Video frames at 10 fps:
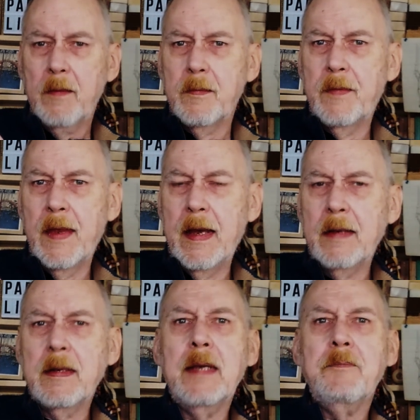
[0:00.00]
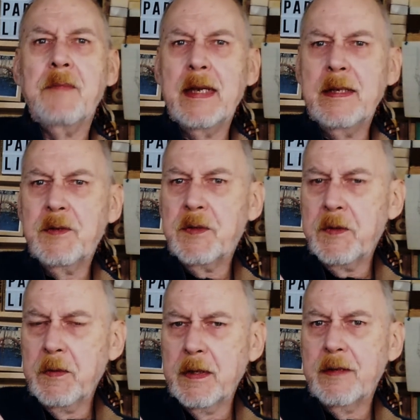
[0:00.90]
that the
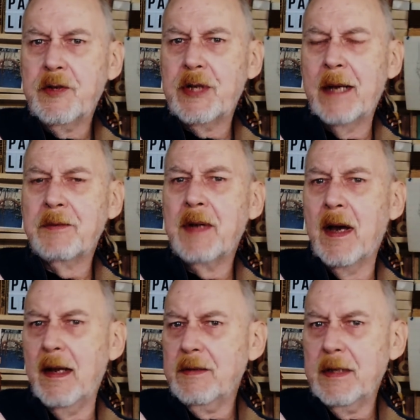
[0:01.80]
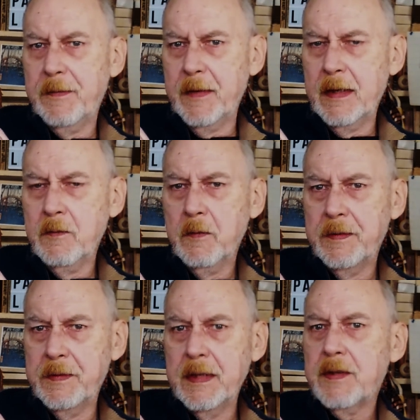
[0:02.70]
student shall not defend
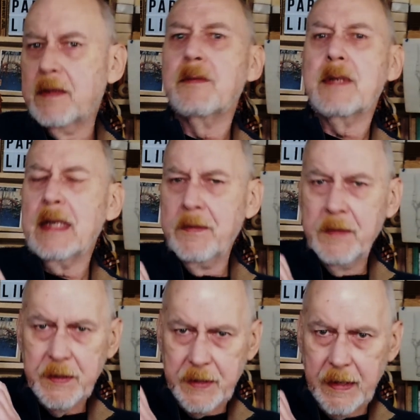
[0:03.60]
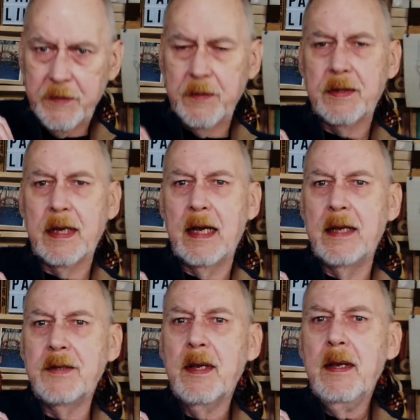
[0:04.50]
with distance in this
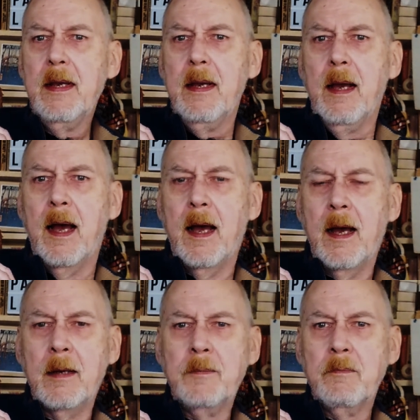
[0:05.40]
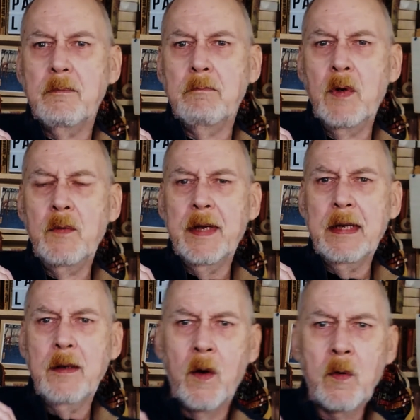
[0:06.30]
exercise,
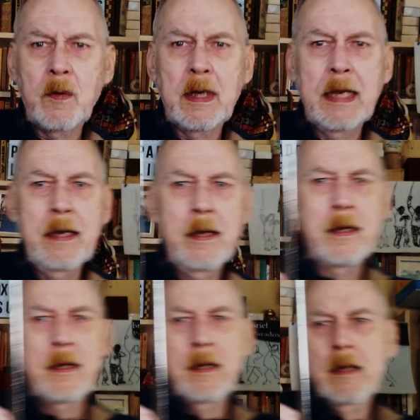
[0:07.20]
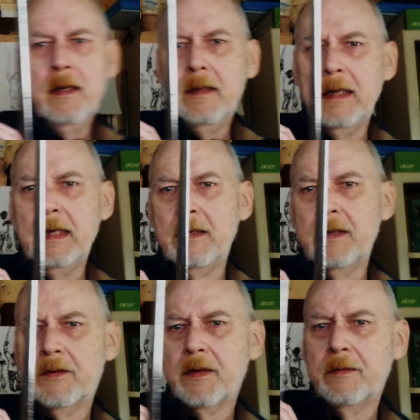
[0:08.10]
moving only in
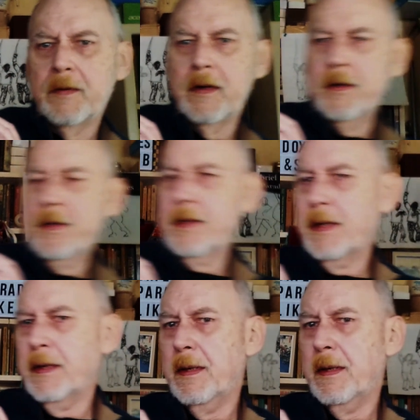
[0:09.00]
the traverse